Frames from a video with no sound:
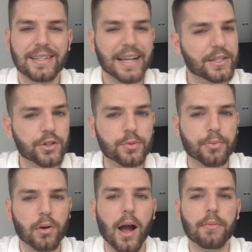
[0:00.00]
The answer is
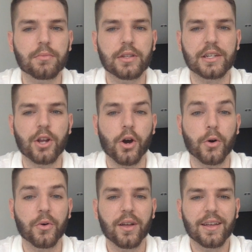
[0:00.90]
probably
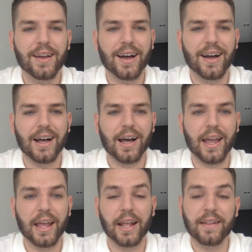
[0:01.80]
no.
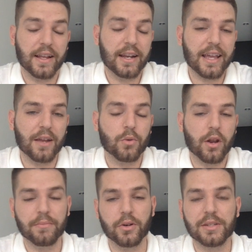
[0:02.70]
And again, one
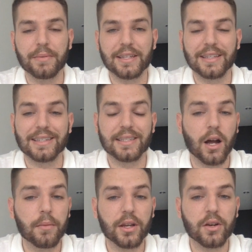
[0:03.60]
of the most amazing things
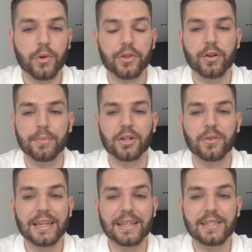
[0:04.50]
coming with
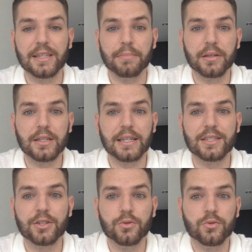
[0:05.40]
crypto is the ability
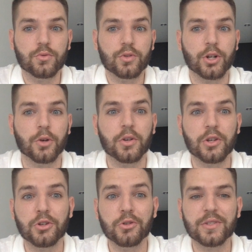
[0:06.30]
to, you know,
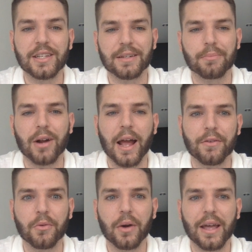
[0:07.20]
use it in a
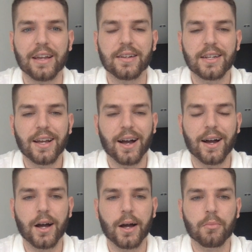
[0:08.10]
private way.
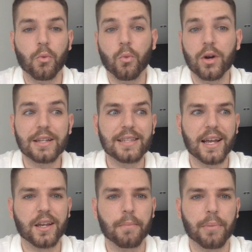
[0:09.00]
What is
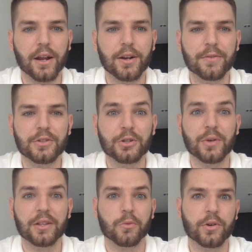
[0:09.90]
that comparative to
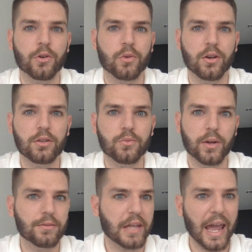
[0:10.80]
in the real world?
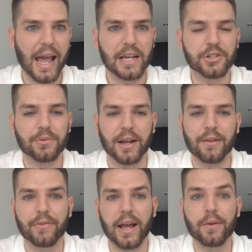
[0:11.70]
Well, cash, right?
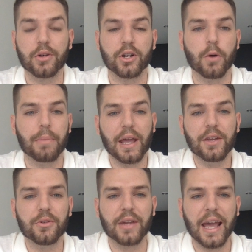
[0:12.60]
If I were to go pay
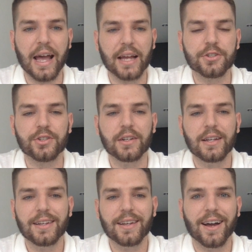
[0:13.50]
you cash
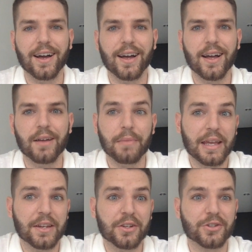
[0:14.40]

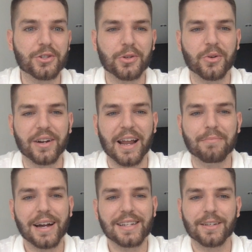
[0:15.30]
in your store, and I
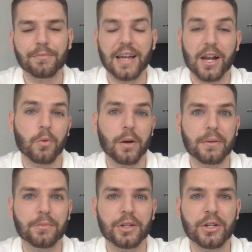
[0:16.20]
buy something I don't want
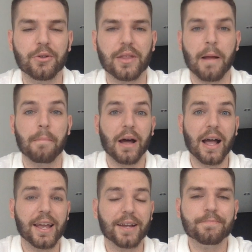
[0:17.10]
people to know that I'm
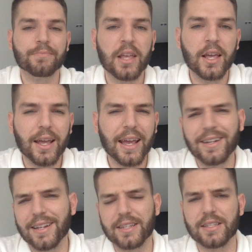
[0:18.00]
buying,
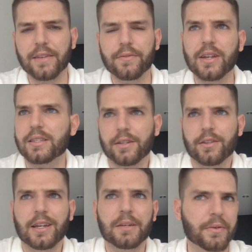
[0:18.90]
and it doesn't even
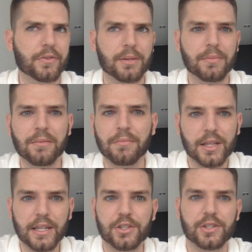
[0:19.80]
necessarily need to be for something
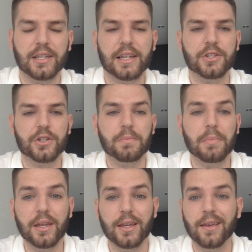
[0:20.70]
malicious. It can just
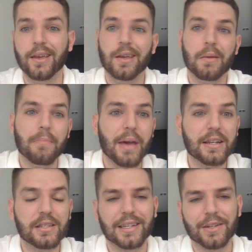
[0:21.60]
be
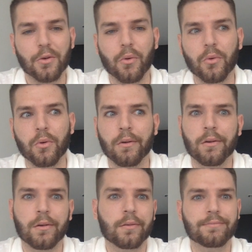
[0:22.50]
medicine
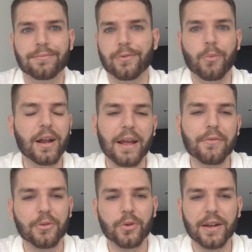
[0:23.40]
or
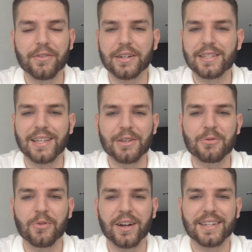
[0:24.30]
whatever it is that
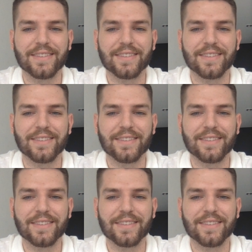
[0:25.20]
you want.